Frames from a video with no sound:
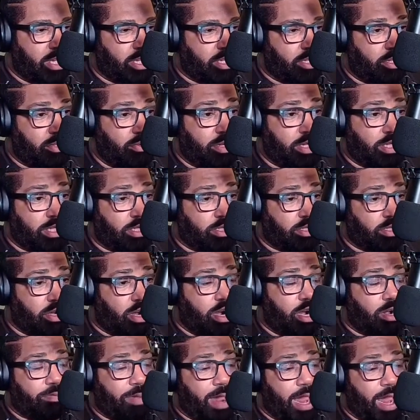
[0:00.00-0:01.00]
including the
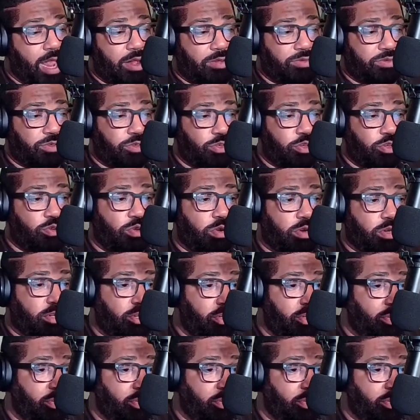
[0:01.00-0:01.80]
Dog Pound's New York,